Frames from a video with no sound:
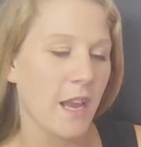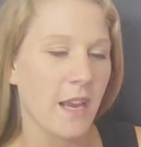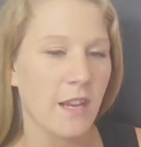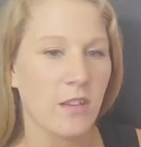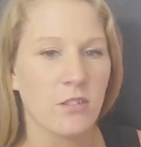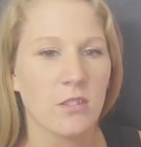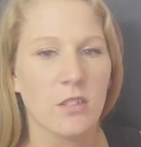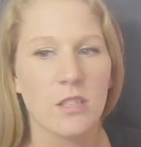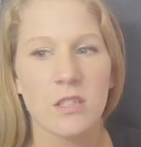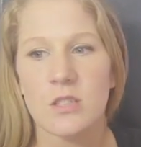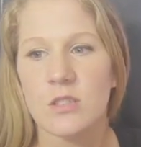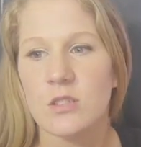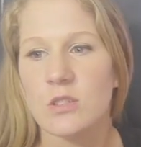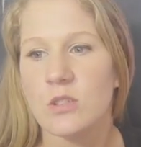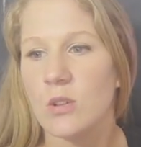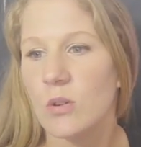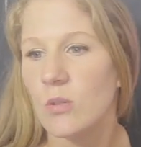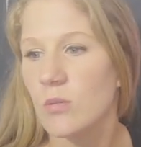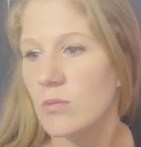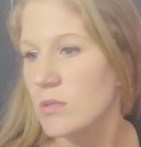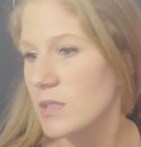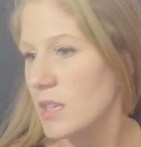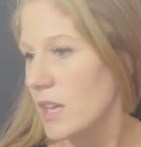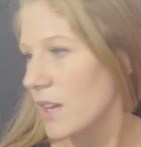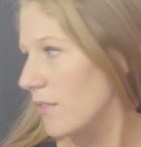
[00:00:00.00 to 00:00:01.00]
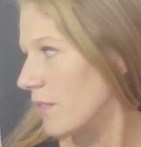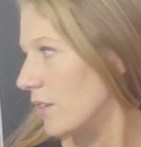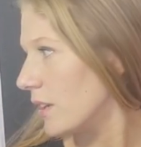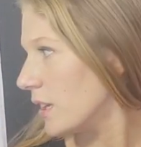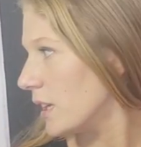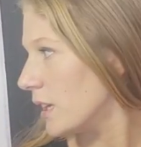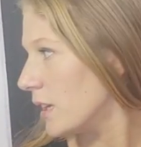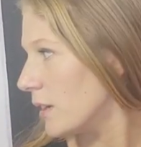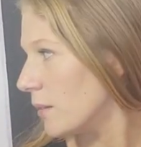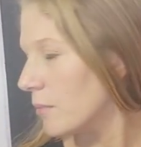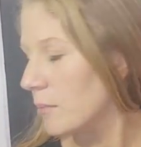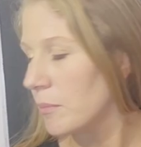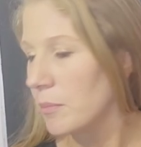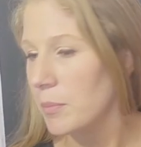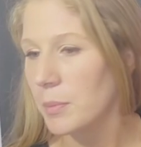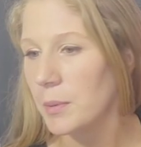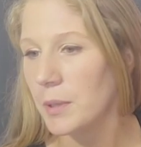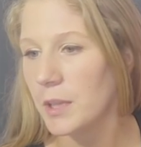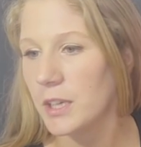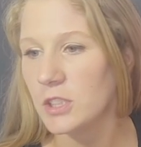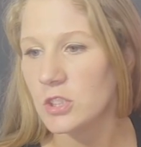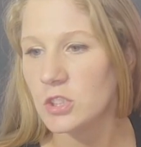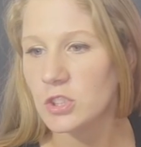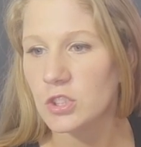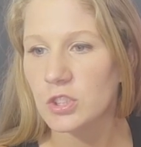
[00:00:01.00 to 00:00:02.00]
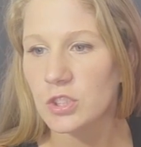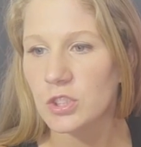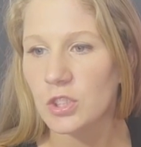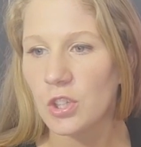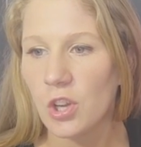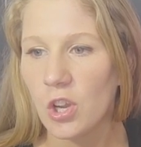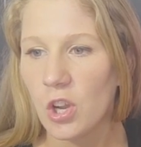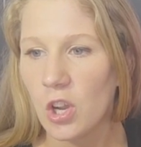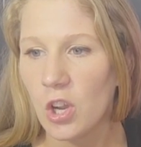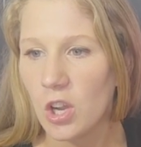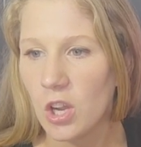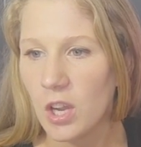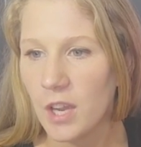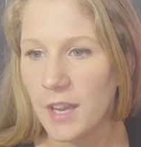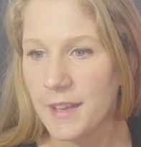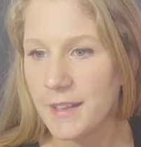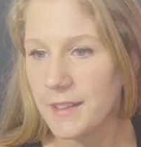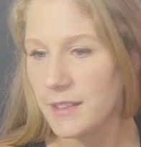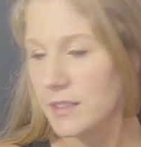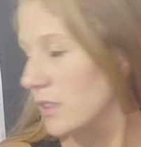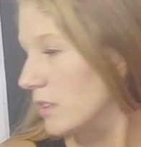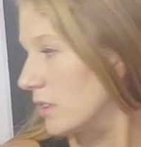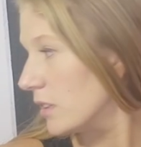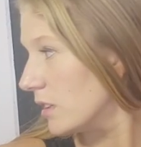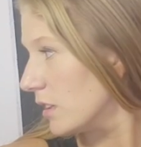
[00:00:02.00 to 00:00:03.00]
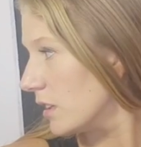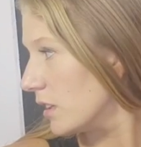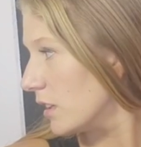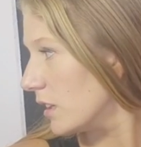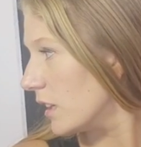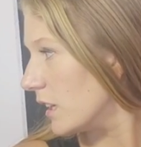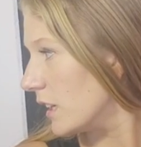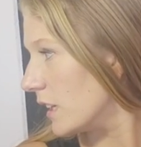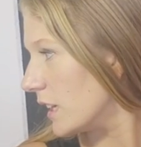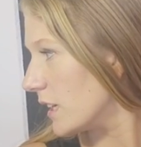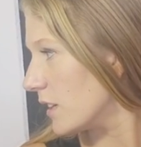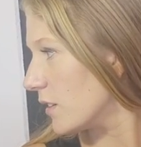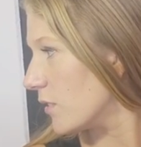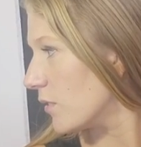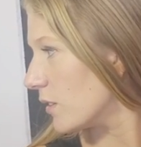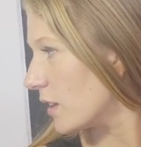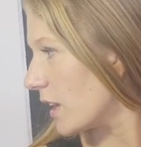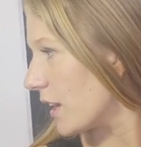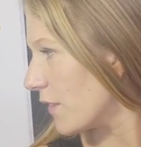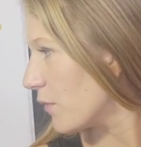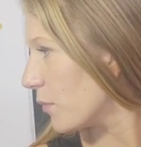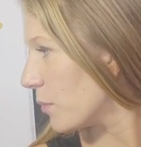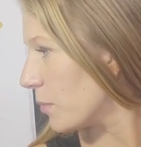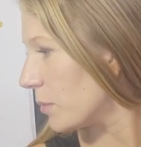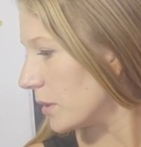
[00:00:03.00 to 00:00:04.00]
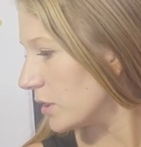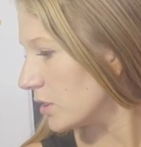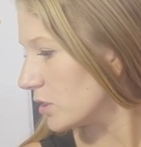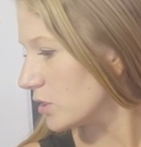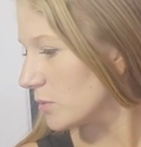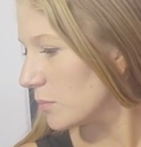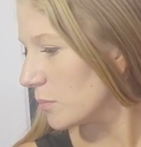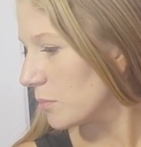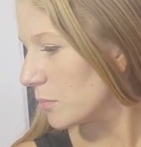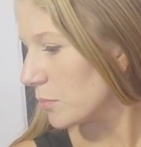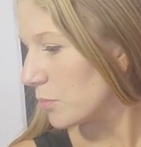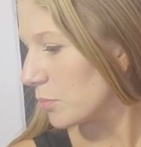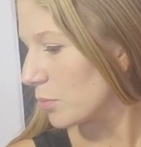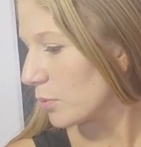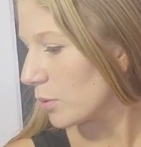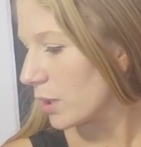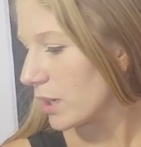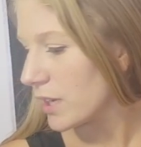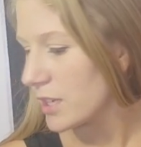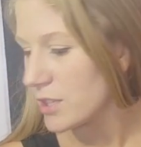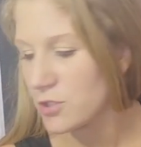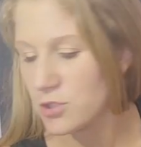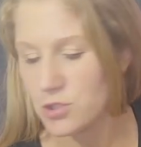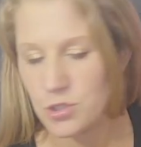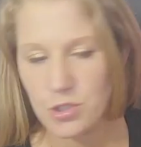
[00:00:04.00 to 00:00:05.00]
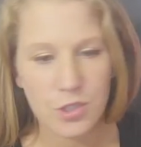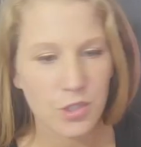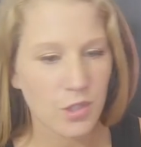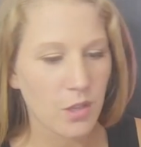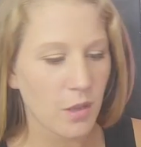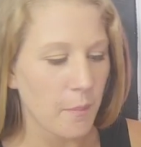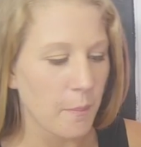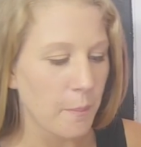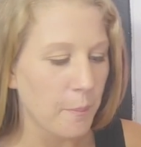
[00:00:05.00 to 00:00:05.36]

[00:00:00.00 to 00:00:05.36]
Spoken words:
I actually don't have any blush on, and I don't have a blush brush,